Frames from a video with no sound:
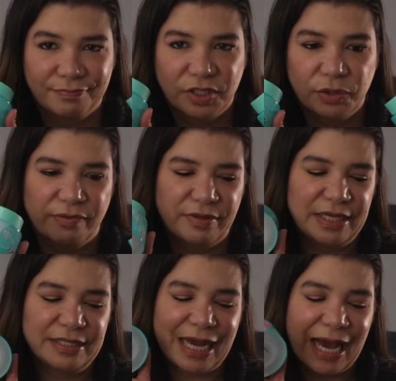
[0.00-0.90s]
Two of
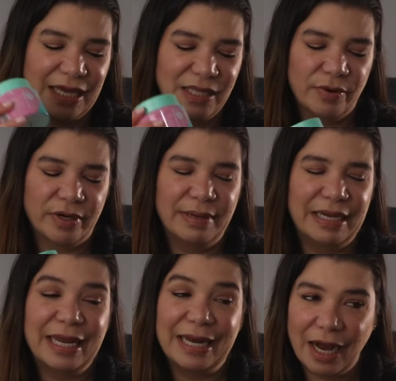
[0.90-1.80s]
these, highly
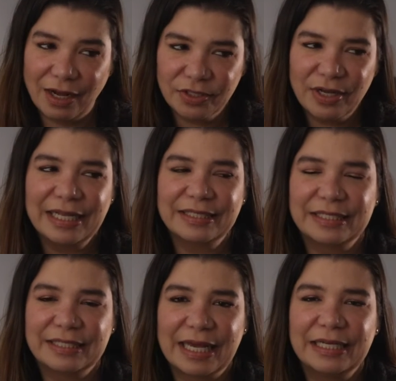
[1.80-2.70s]
recommend. It also has a
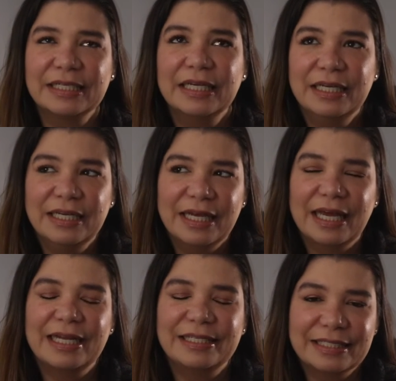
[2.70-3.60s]
scent.
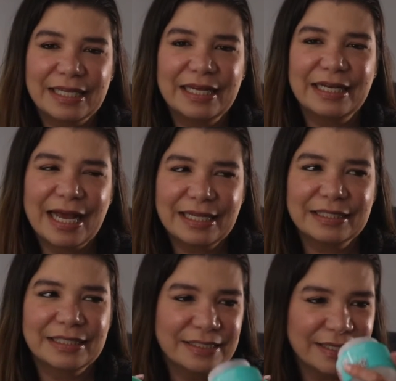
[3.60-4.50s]
It's it has
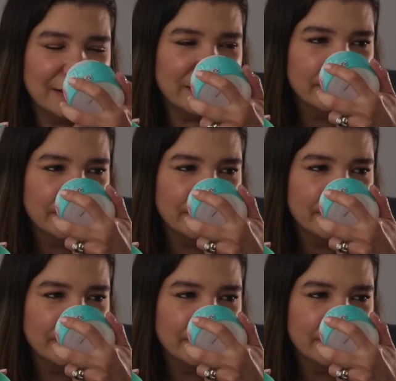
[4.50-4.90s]
the scent.